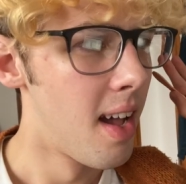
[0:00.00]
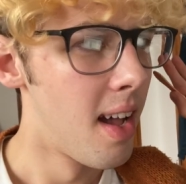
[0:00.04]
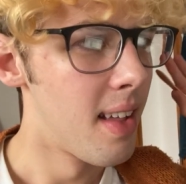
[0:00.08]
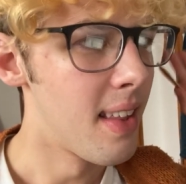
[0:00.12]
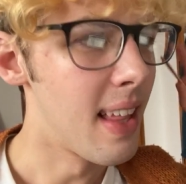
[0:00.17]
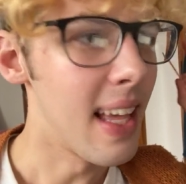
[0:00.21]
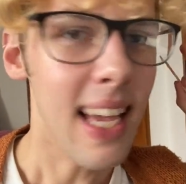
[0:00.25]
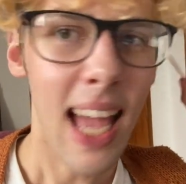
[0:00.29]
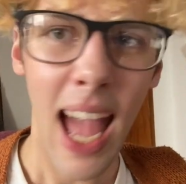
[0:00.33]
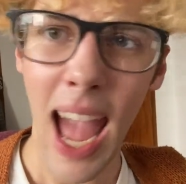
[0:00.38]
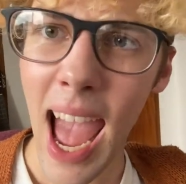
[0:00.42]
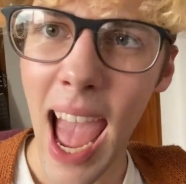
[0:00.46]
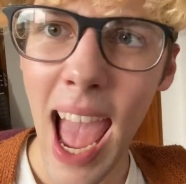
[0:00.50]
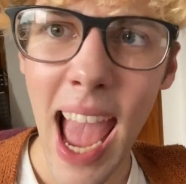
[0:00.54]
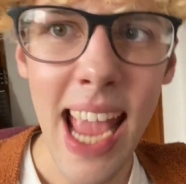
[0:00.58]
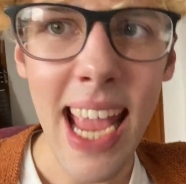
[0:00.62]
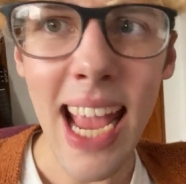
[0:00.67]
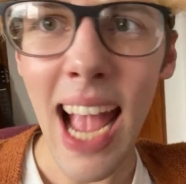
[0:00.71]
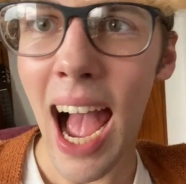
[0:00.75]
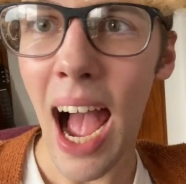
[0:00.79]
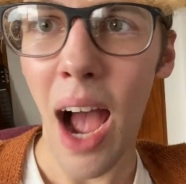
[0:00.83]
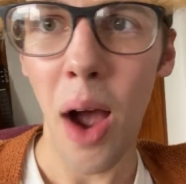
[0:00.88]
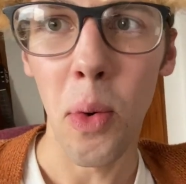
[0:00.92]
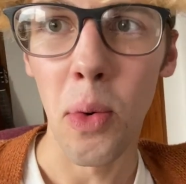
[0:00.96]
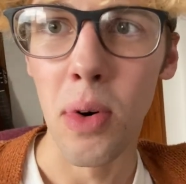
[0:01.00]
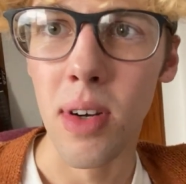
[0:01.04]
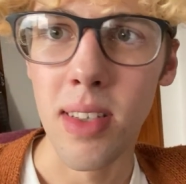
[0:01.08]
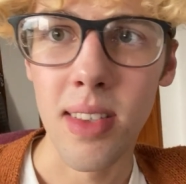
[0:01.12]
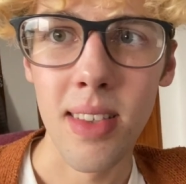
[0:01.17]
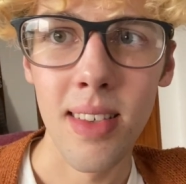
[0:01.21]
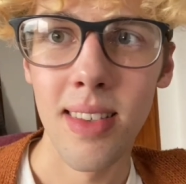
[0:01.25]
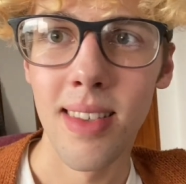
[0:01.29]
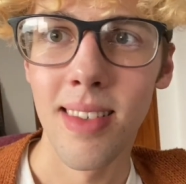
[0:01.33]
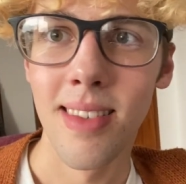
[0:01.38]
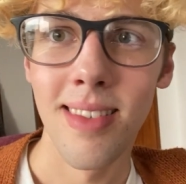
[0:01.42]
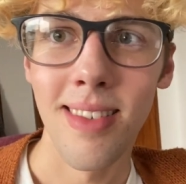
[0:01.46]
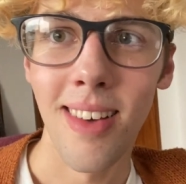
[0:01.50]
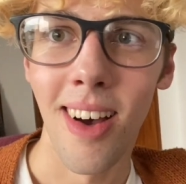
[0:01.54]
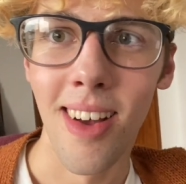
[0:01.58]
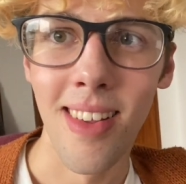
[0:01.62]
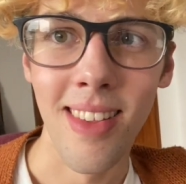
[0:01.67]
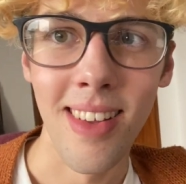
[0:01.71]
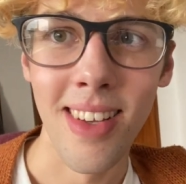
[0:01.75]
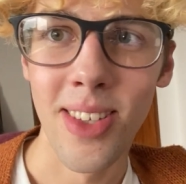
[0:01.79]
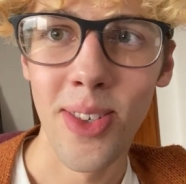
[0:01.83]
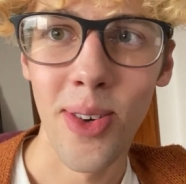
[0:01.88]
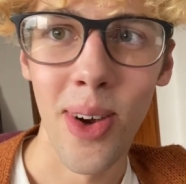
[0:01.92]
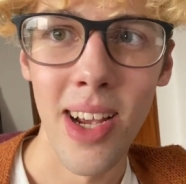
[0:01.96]
like eight hours on
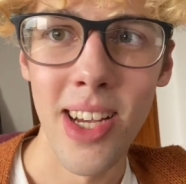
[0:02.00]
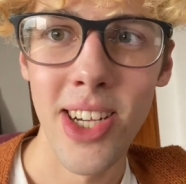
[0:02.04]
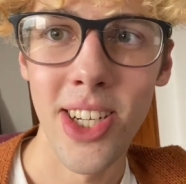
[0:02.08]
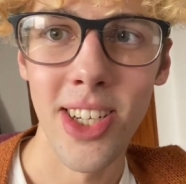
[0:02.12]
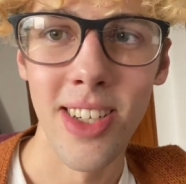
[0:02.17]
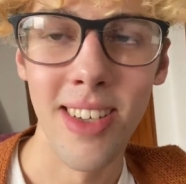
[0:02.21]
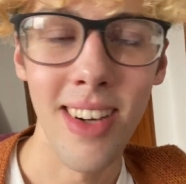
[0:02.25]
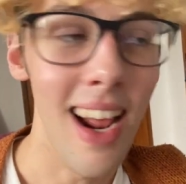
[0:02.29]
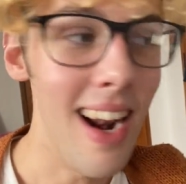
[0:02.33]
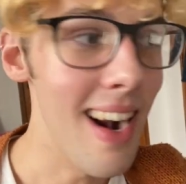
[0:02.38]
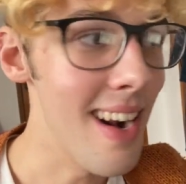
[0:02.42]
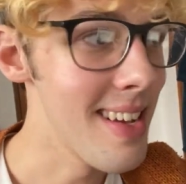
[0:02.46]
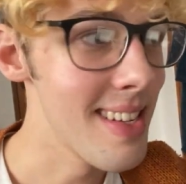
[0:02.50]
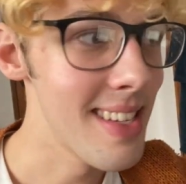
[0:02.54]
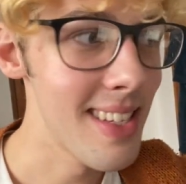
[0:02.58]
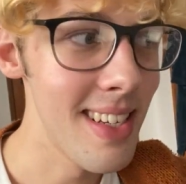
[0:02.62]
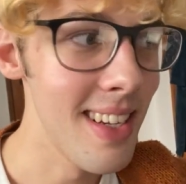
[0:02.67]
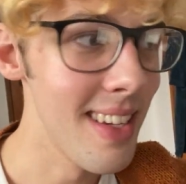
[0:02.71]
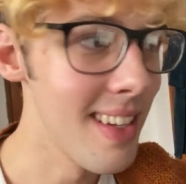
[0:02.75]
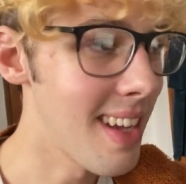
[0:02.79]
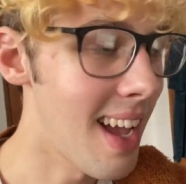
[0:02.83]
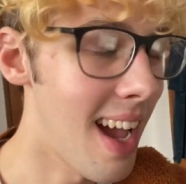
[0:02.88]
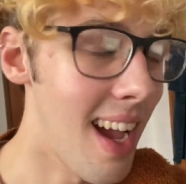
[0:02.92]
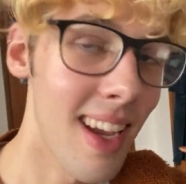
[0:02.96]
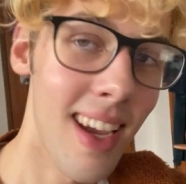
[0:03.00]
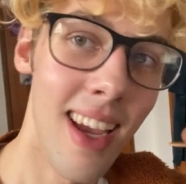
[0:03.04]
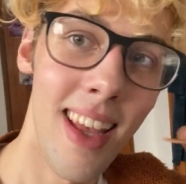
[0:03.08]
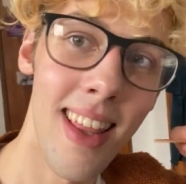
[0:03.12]
this question and I still can't get